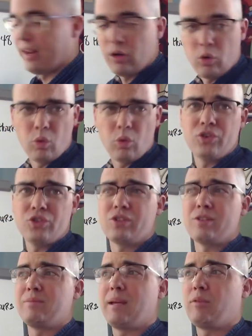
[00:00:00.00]
course or
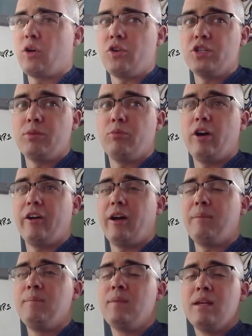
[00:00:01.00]
some type of coaching program,